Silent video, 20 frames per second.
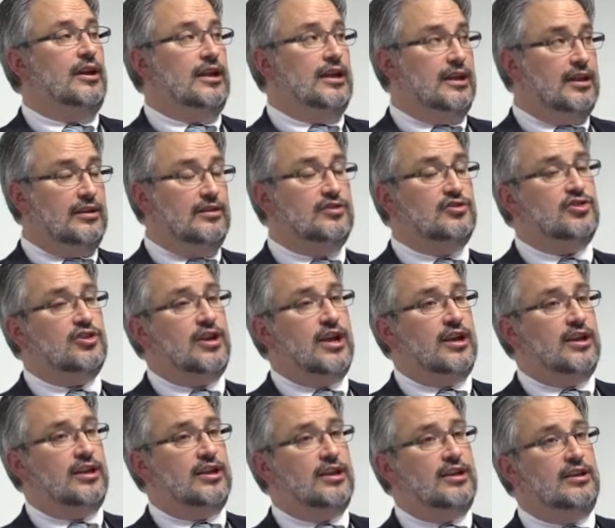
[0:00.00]
in
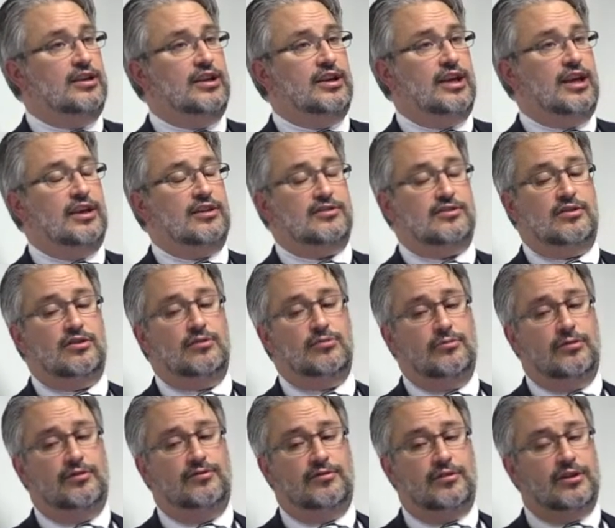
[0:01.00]
genetic kidney cancer,
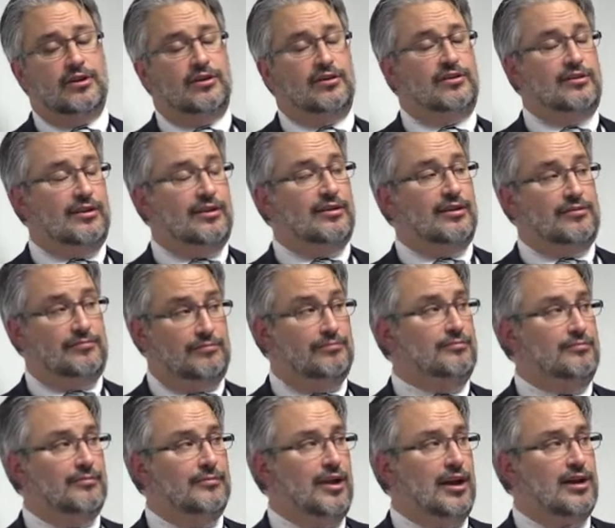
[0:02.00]
and we figured that
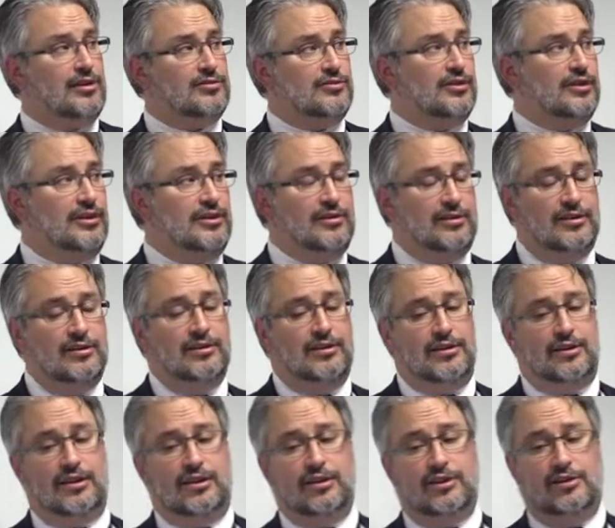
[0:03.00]
actually
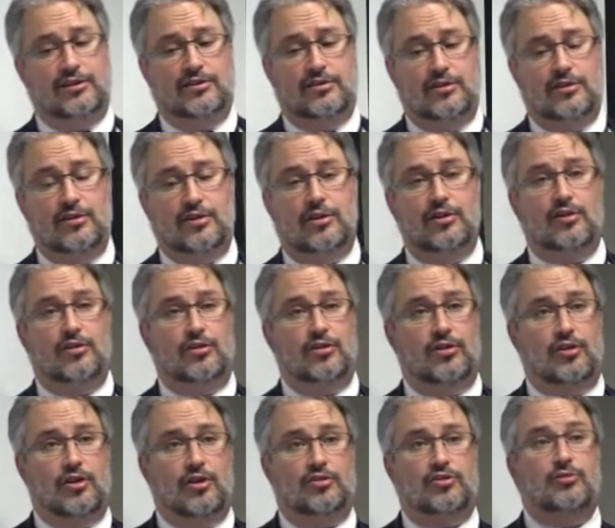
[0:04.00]
in
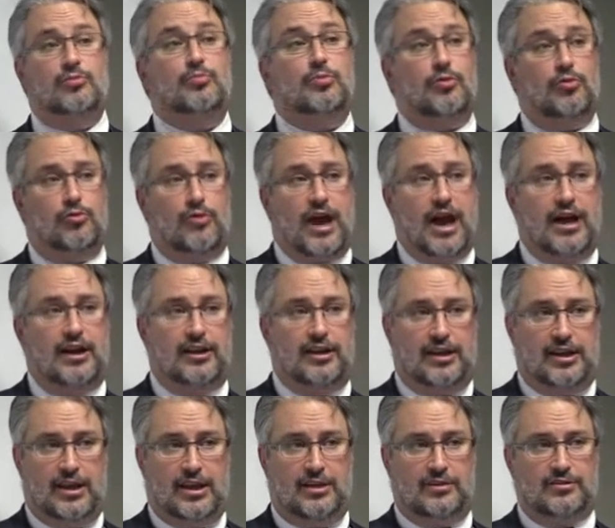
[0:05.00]

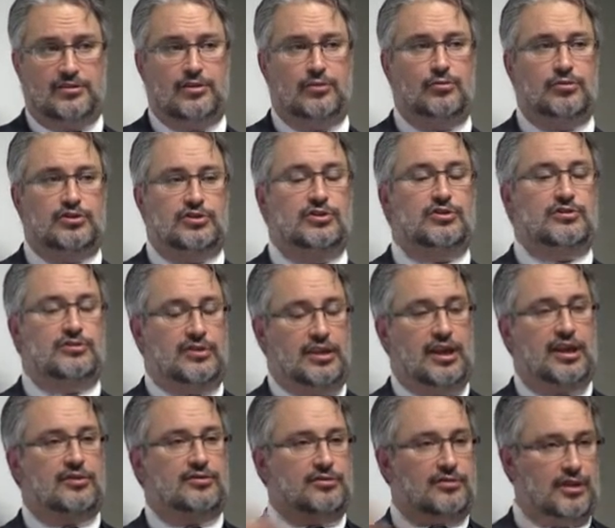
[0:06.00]
sporadic cancer, which is
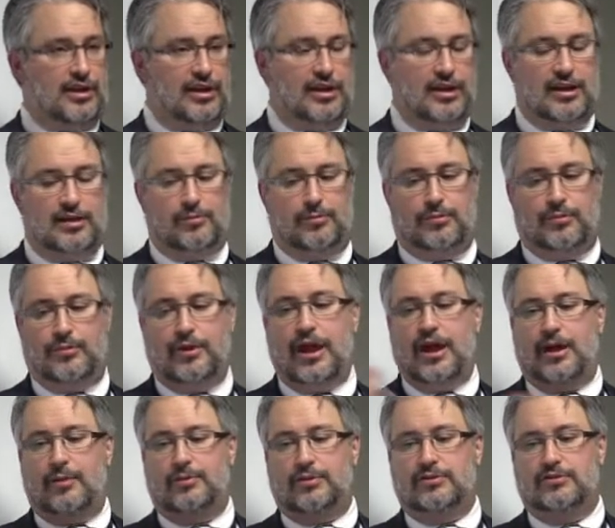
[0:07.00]
cancer that
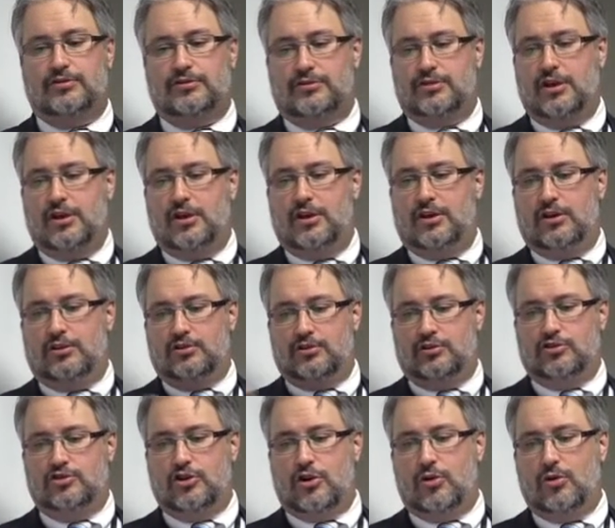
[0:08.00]
happens
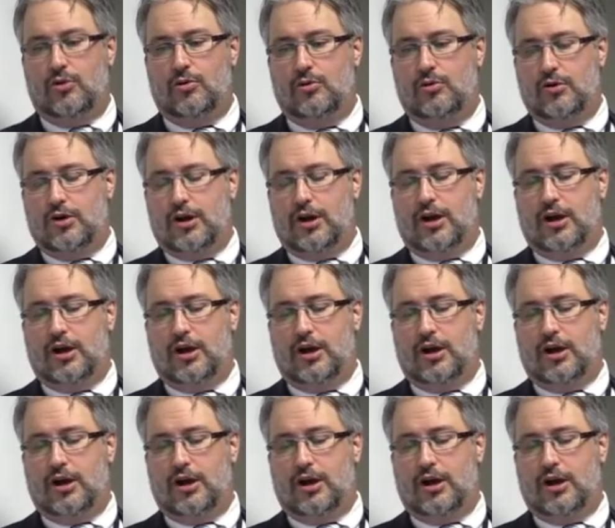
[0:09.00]
to Joe